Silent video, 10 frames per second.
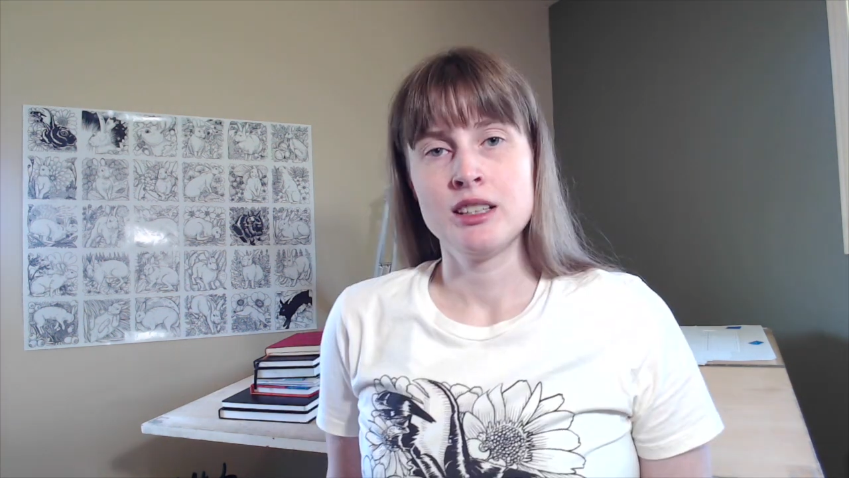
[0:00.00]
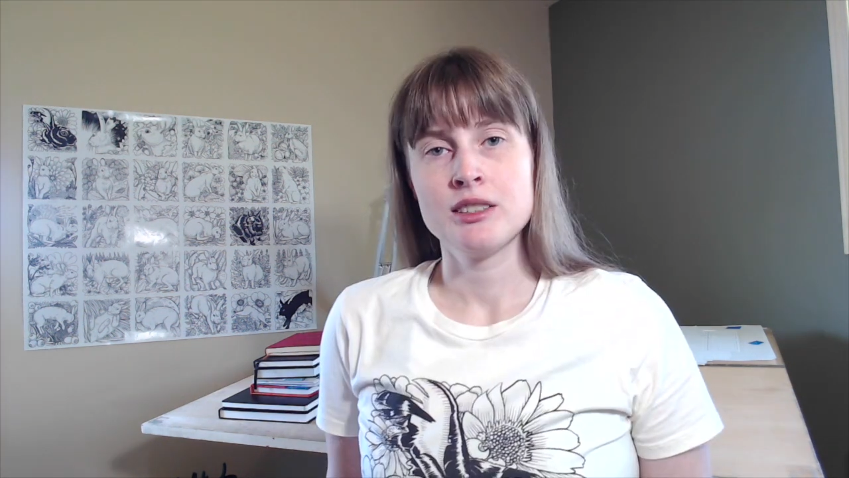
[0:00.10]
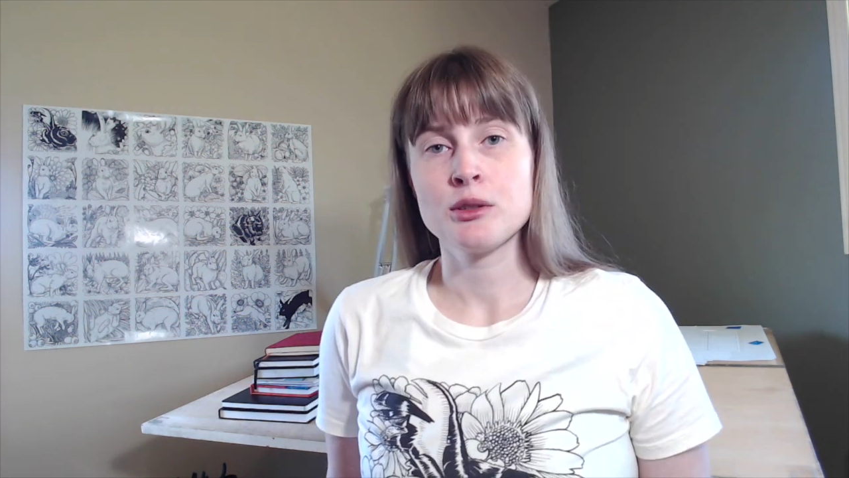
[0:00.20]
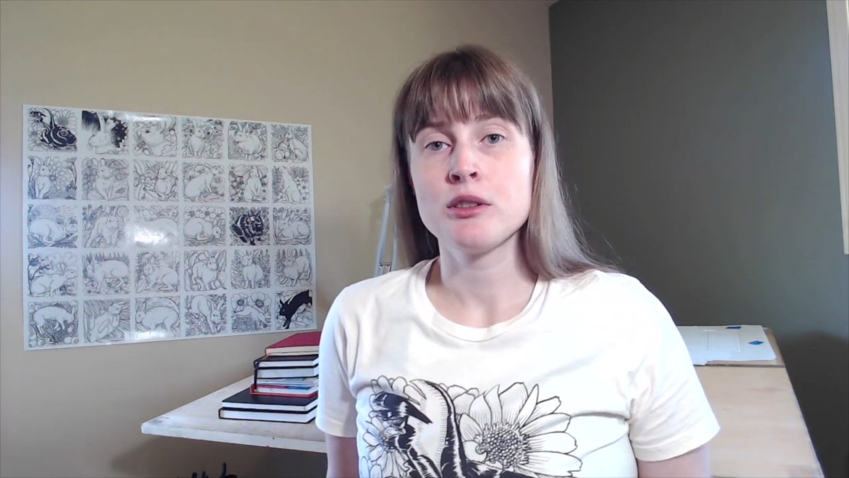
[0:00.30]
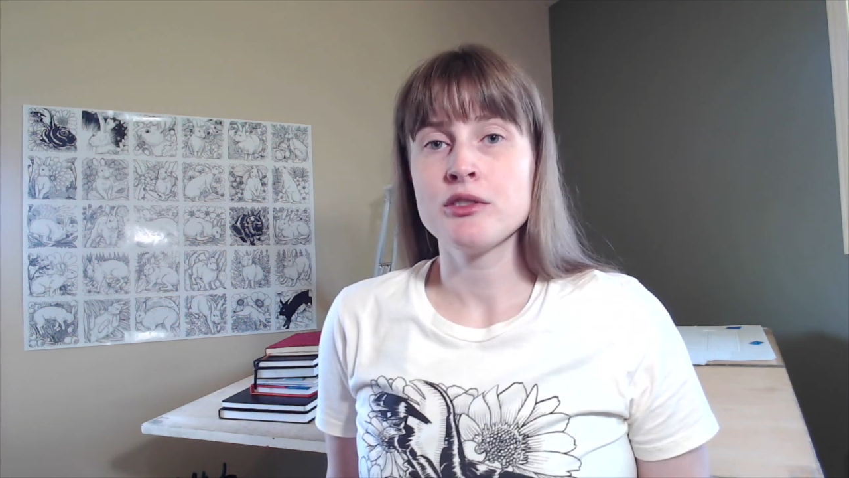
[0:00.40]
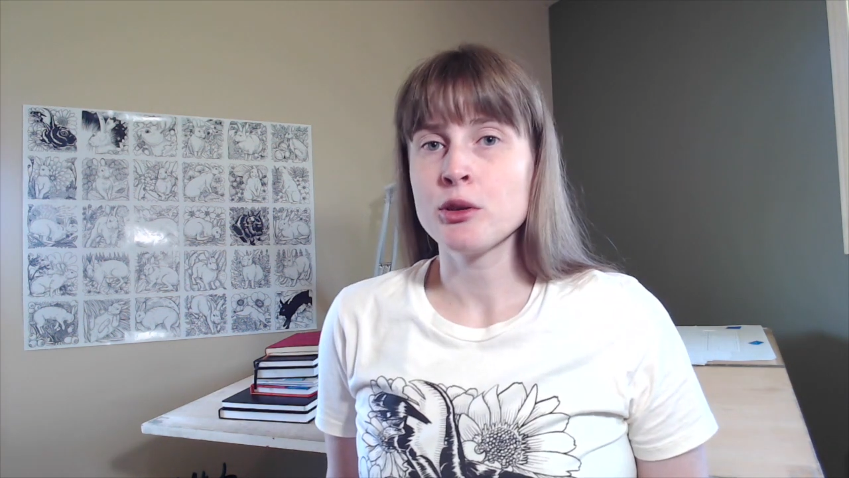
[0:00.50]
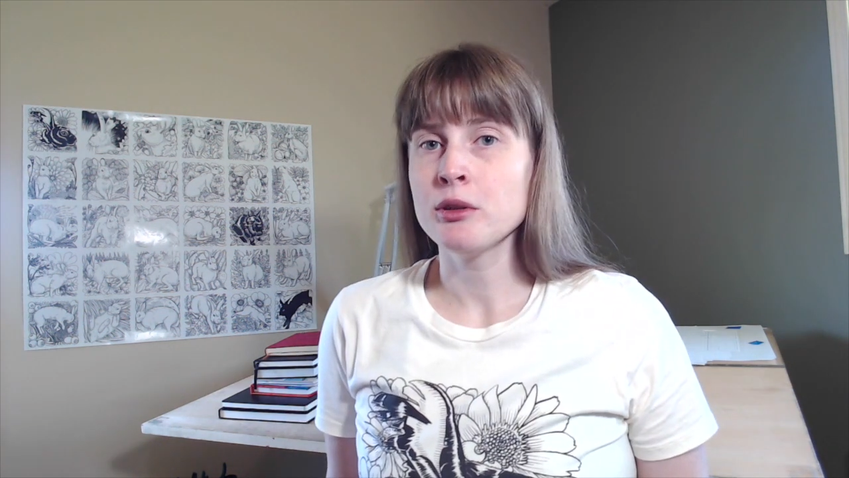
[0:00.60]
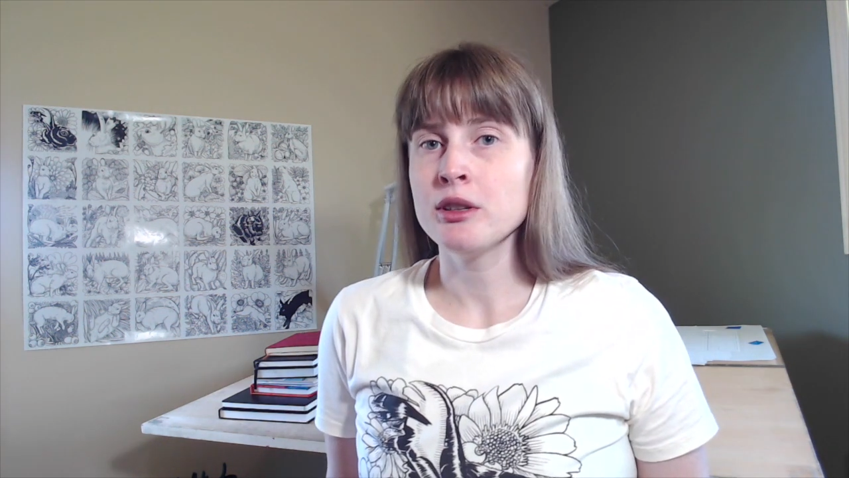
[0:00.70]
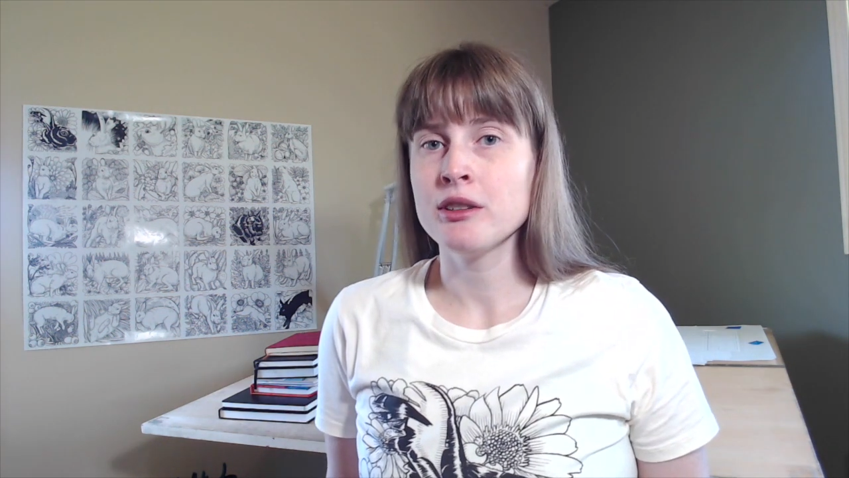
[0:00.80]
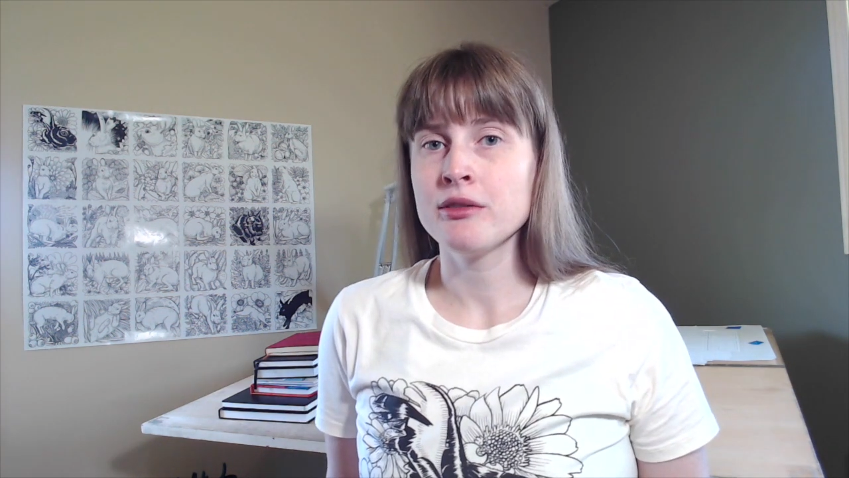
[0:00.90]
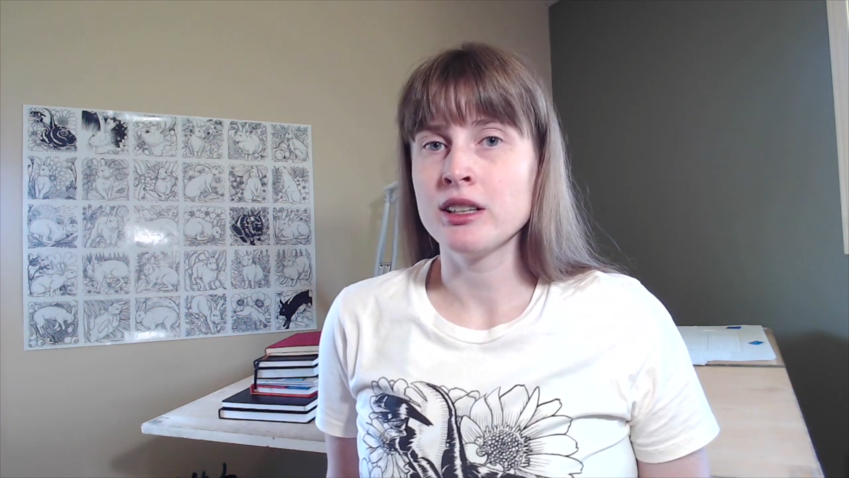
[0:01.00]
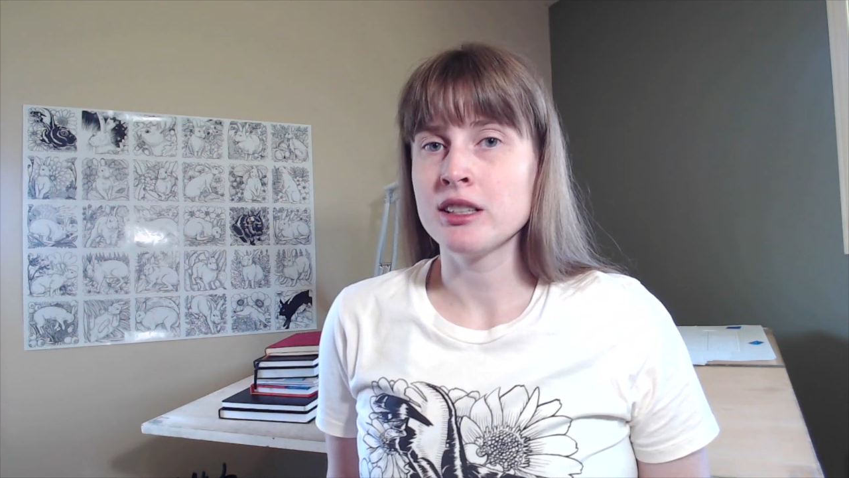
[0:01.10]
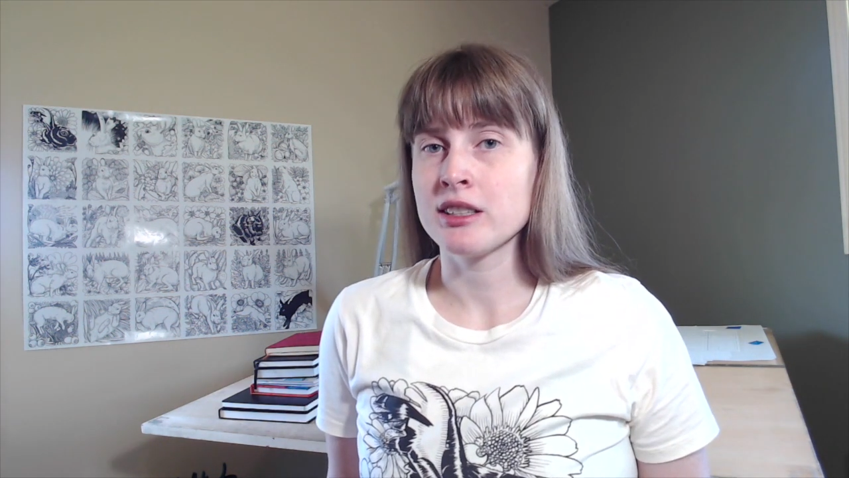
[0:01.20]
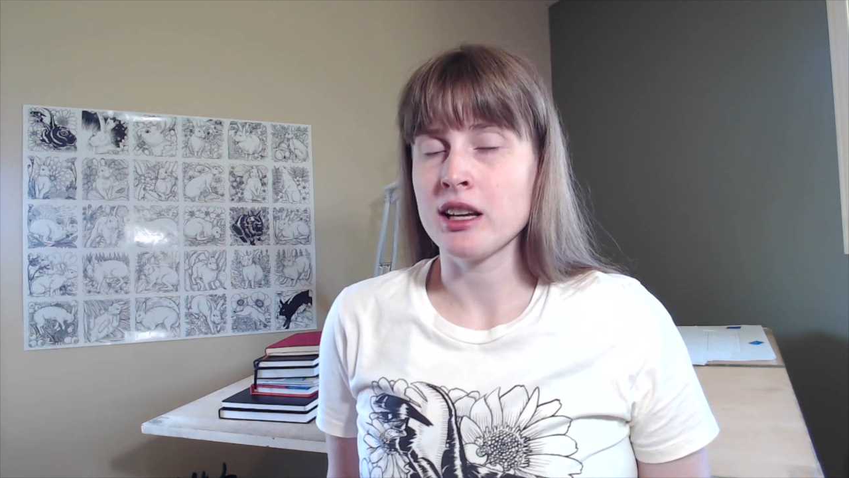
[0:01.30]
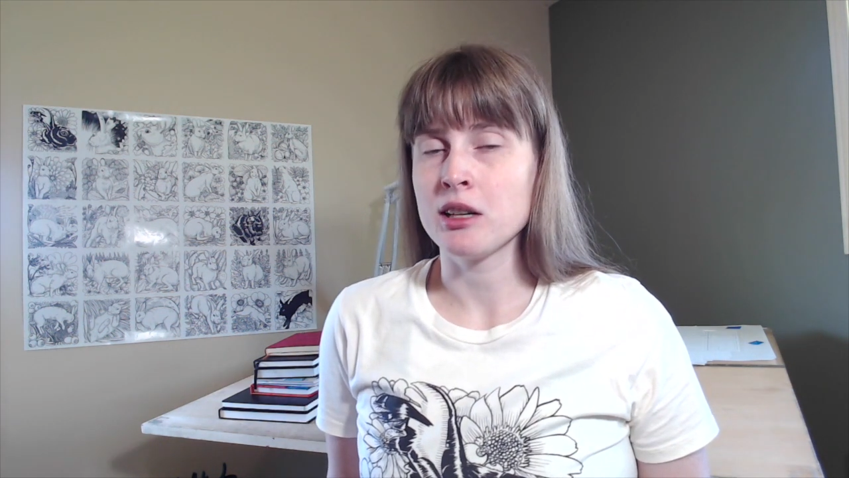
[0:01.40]
So I've shown you the
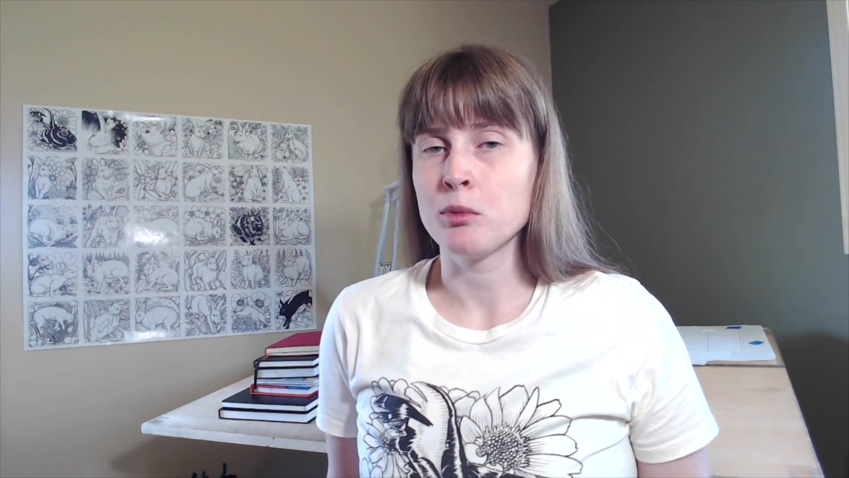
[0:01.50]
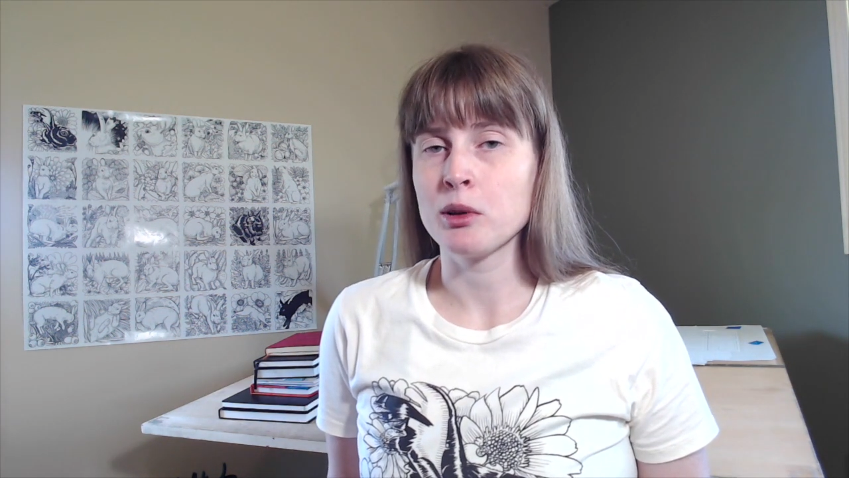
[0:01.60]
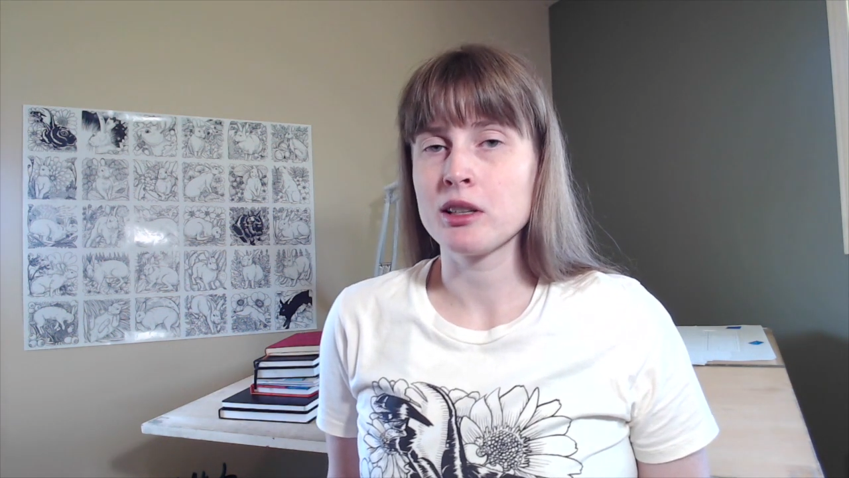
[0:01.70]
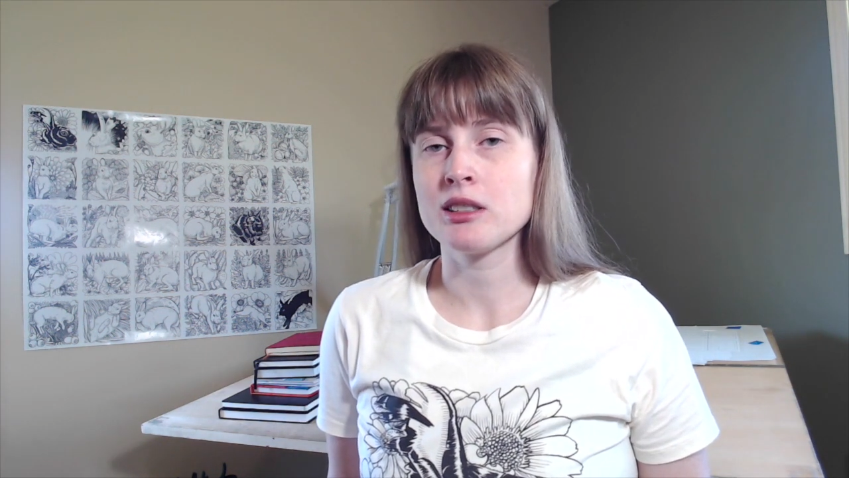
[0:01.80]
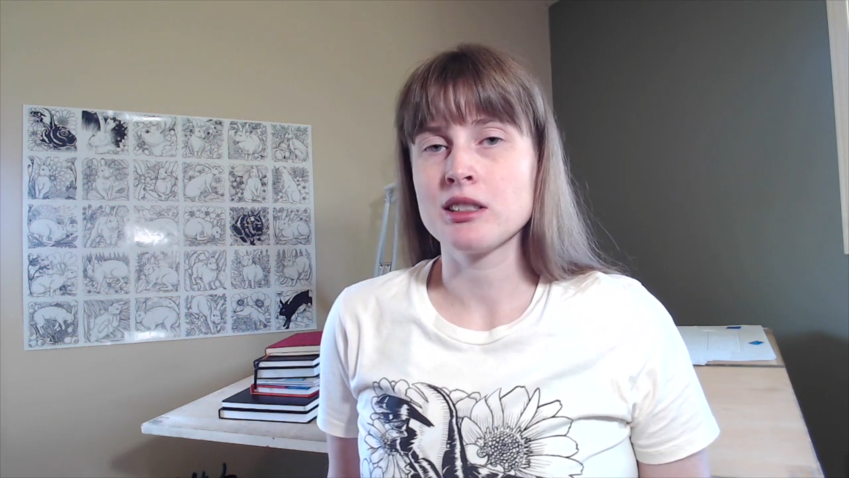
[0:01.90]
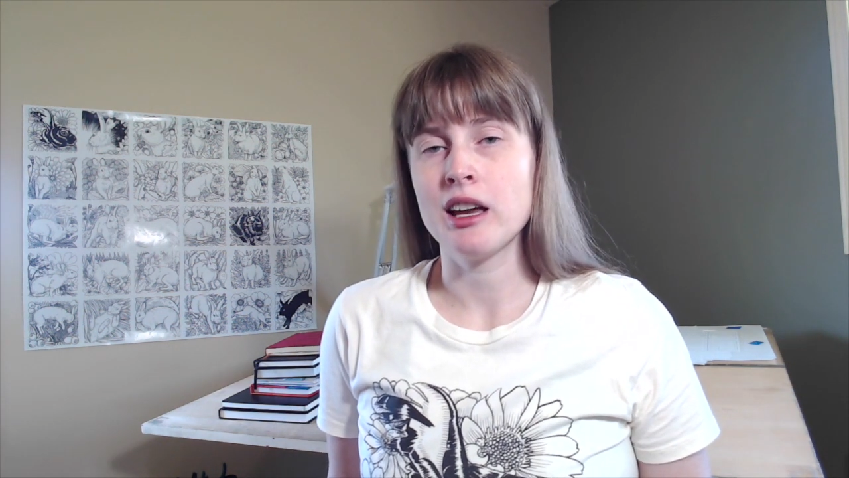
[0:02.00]
finished sketchbooks